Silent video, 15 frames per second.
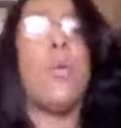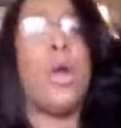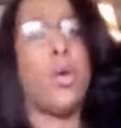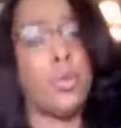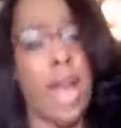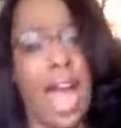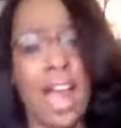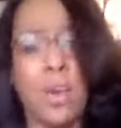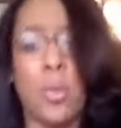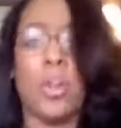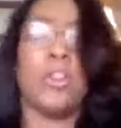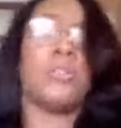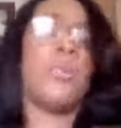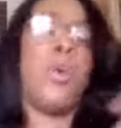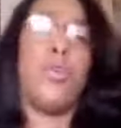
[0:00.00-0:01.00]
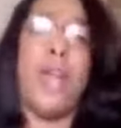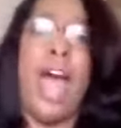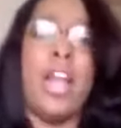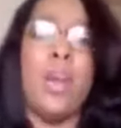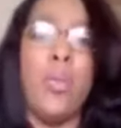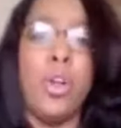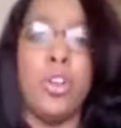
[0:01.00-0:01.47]
We go die in the wilderness. We go
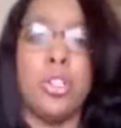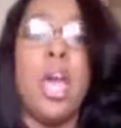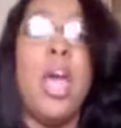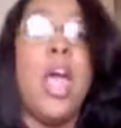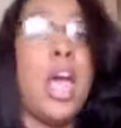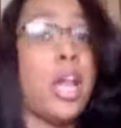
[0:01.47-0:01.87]
die in the wilderness.